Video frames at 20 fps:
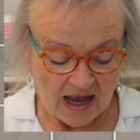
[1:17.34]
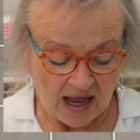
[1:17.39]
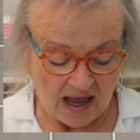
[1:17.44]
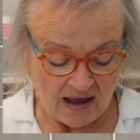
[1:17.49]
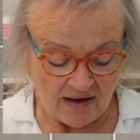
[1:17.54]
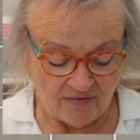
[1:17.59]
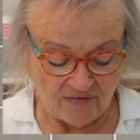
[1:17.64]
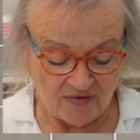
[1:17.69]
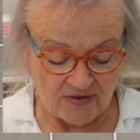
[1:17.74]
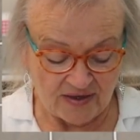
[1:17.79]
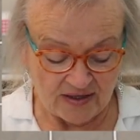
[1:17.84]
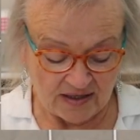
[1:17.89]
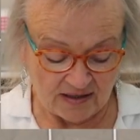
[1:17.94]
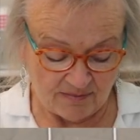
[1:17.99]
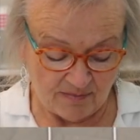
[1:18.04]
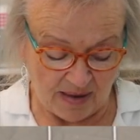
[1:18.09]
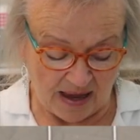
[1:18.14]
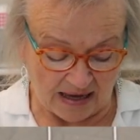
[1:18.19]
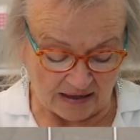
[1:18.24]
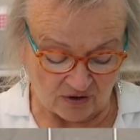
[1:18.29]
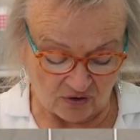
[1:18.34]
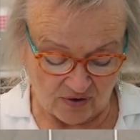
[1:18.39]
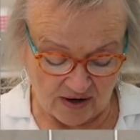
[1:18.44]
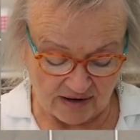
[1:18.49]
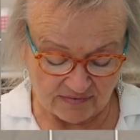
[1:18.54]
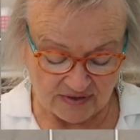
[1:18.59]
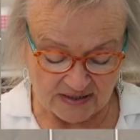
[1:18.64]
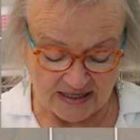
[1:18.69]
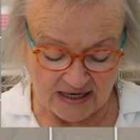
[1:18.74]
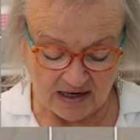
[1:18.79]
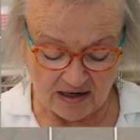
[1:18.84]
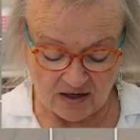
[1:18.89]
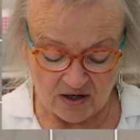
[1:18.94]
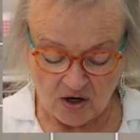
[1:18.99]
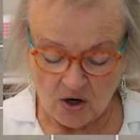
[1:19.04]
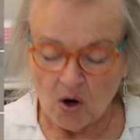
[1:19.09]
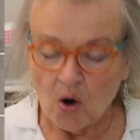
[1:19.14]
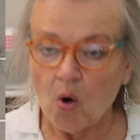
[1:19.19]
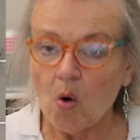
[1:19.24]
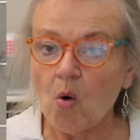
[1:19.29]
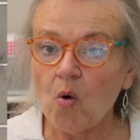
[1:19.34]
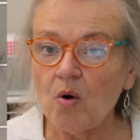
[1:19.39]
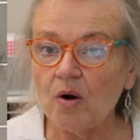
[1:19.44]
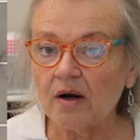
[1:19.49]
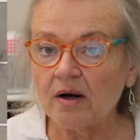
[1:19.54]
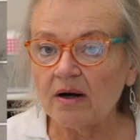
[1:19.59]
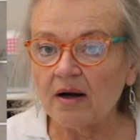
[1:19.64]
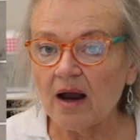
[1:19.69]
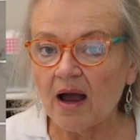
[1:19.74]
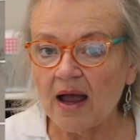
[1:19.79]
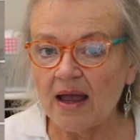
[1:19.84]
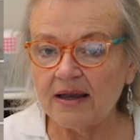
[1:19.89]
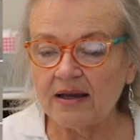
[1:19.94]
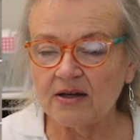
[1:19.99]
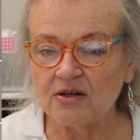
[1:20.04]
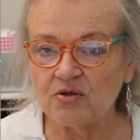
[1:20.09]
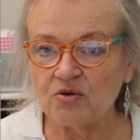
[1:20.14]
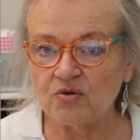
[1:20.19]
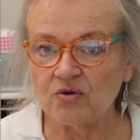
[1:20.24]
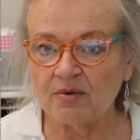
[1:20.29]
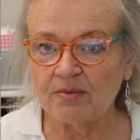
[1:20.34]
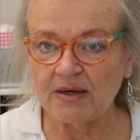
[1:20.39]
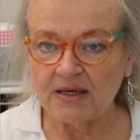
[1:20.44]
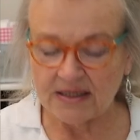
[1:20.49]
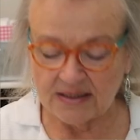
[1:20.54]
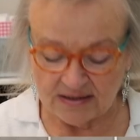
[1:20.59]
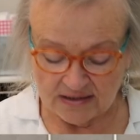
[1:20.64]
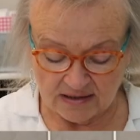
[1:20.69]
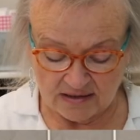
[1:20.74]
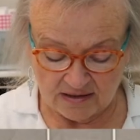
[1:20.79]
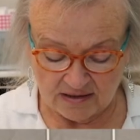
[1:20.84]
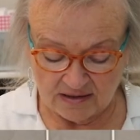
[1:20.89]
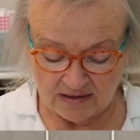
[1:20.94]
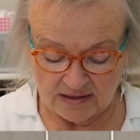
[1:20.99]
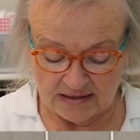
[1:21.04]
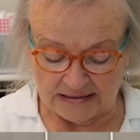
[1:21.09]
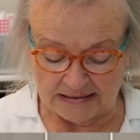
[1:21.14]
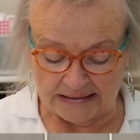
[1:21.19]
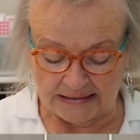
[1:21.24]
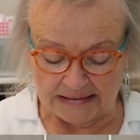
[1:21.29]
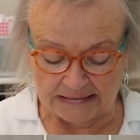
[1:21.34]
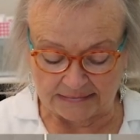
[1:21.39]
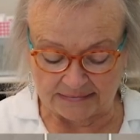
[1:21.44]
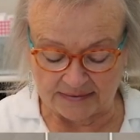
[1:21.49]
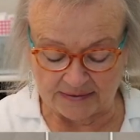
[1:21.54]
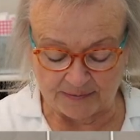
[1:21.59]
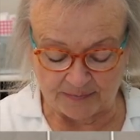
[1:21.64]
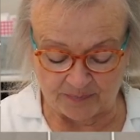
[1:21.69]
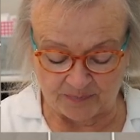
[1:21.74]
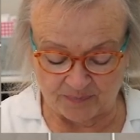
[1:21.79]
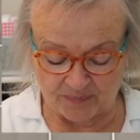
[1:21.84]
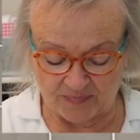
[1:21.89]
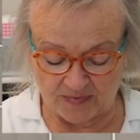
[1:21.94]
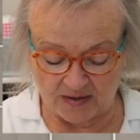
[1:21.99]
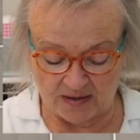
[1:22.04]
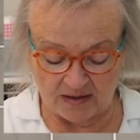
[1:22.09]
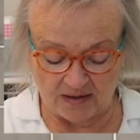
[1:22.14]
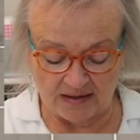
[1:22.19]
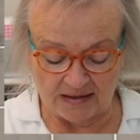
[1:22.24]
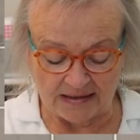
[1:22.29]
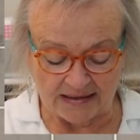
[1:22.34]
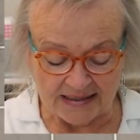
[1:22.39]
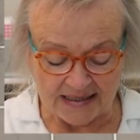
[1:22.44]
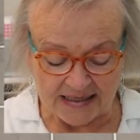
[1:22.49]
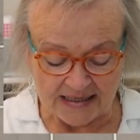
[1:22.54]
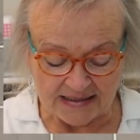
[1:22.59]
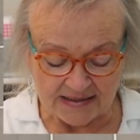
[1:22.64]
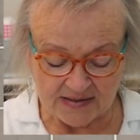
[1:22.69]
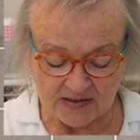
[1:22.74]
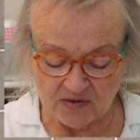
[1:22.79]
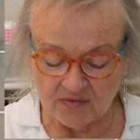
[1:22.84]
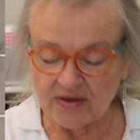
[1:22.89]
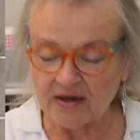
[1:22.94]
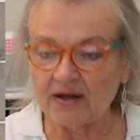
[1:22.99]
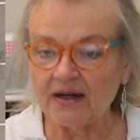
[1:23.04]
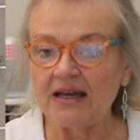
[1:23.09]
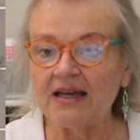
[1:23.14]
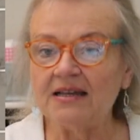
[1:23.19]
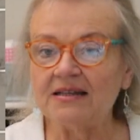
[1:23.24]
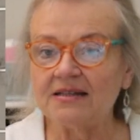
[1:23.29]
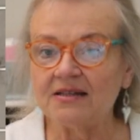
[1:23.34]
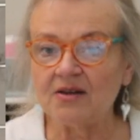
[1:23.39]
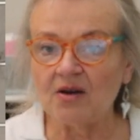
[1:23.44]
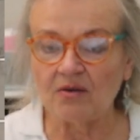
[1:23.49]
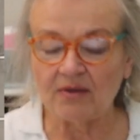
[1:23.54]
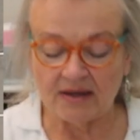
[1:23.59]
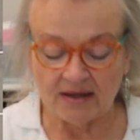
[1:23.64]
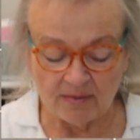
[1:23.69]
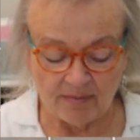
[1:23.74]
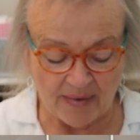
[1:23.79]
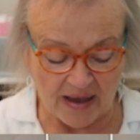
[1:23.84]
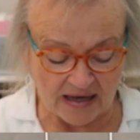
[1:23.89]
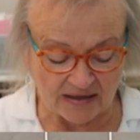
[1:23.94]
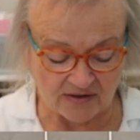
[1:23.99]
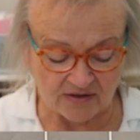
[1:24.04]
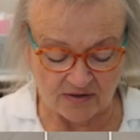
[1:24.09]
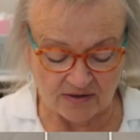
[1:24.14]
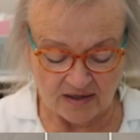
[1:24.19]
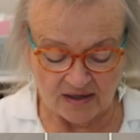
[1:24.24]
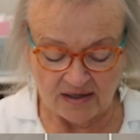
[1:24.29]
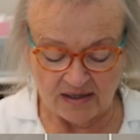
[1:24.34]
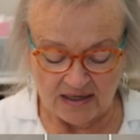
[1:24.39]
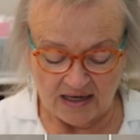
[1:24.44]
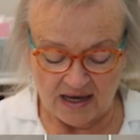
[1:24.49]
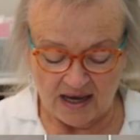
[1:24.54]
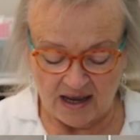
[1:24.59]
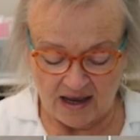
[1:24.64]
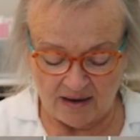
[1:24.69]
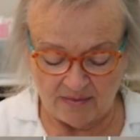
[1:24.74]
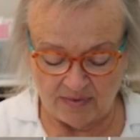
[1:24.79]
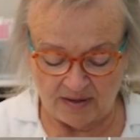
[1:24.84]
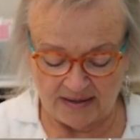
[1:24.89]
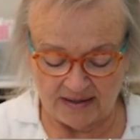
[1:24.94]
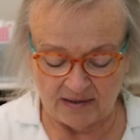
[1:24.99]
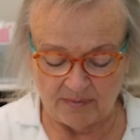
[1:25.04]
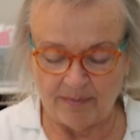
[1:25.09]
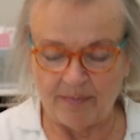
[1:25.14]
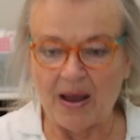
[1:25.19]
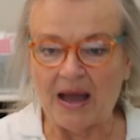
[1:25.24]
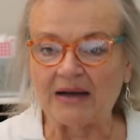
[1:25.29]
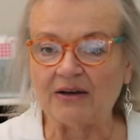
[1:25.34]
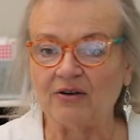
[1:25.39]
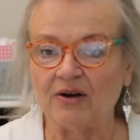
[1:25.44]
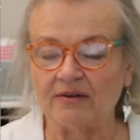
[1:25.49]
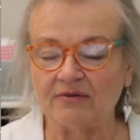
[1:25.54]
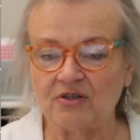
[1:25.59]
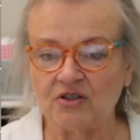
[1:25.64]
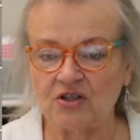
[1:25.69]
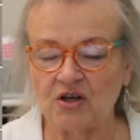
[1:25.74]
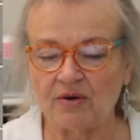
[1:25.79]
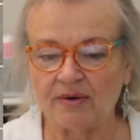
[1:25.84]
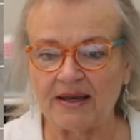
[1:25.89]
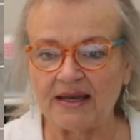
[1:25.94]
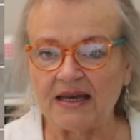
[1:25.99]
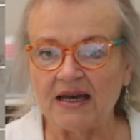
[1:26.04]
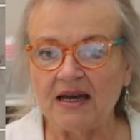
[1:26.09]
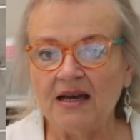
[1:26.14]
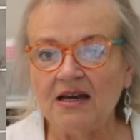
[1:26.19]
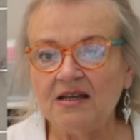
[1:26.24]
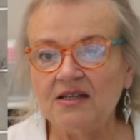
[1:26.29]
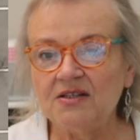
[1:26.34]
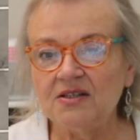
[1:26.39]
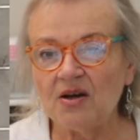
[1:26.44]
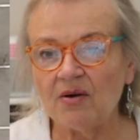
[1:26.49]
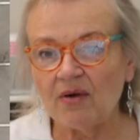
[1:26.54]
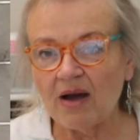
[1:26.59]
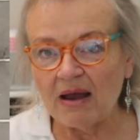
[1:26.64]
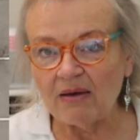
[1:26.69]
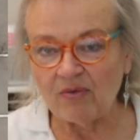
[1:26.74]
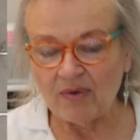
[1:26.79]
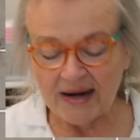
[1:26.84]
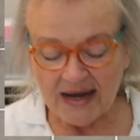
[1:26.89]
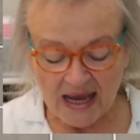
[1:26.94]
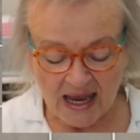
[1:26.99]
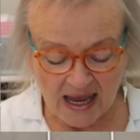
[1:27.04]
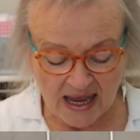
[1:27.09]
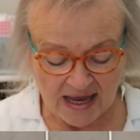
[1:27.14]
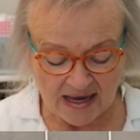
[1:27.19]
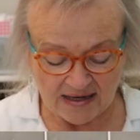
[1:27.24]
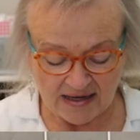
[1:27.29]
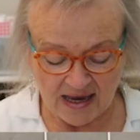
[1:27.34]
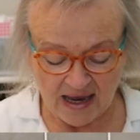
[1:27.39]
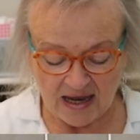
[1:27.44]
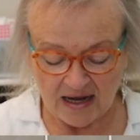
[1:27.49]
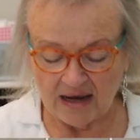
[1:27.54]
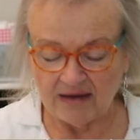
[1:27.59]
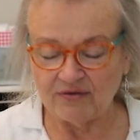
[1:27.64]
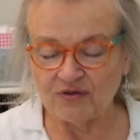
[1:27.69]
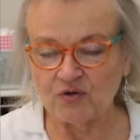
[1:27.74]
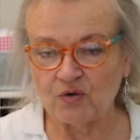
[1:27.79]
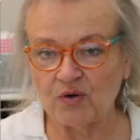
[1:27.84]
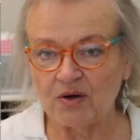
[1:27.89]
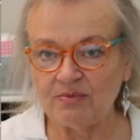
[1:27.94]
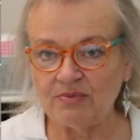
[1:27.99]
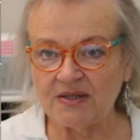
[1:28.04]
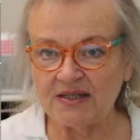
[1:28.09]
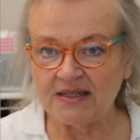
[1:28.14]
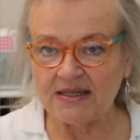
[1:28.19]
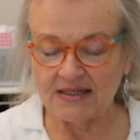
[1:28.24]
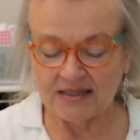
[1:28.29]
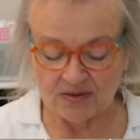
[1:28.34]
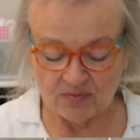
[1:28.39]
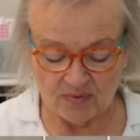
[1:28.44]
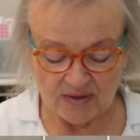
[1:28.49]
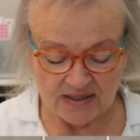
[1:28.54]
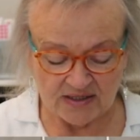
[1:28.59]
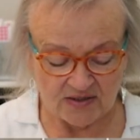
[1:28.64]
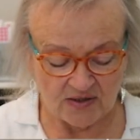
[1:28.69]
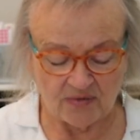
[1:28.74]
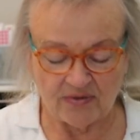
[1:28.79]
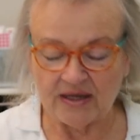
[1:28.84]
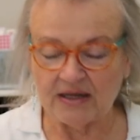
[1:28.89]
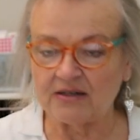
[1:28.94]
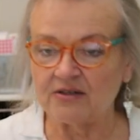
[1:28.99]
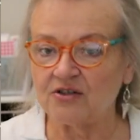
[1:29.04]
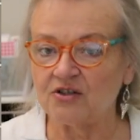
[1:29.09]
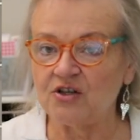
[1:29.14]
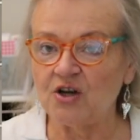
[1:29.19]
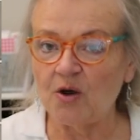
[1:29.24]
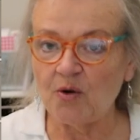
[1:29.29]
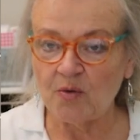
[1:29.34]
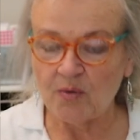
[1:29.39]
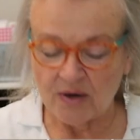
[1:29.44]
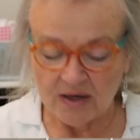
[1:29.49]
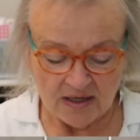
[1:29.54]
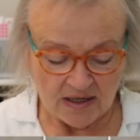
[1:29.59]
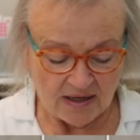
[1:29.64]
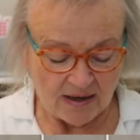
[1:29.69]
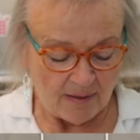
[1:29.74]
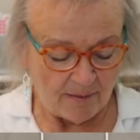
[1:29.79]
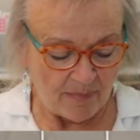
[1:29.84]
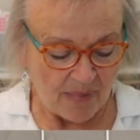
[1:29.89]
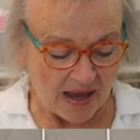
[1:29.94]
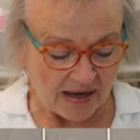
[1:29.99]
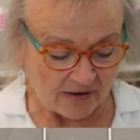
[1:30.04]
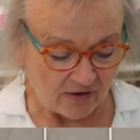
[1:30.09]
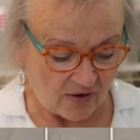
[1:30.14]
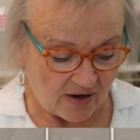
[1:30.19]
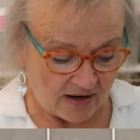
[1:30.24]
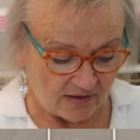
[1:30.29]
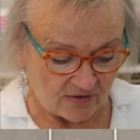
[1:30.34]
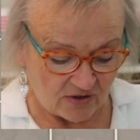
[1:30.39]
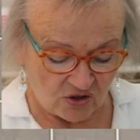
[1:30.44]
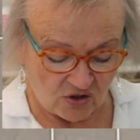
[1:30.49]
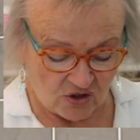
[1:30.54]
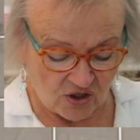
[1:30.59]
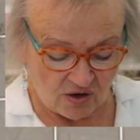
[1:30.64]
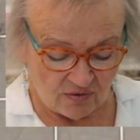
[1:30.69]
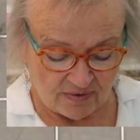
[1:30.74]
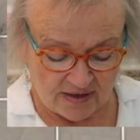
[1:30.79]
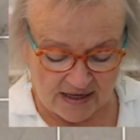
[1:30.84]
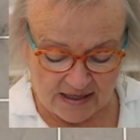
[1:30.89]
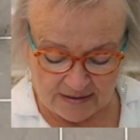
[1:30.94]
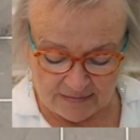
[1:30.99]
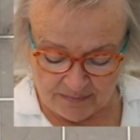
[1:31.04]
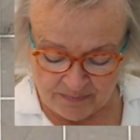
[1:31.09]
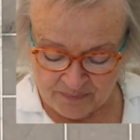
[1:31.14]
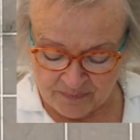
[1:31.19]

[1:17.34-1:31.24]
of the background here, or I can trim it clean so there is no little a little background showing. So I went ahead and I've trimmed this one so there's no background showing.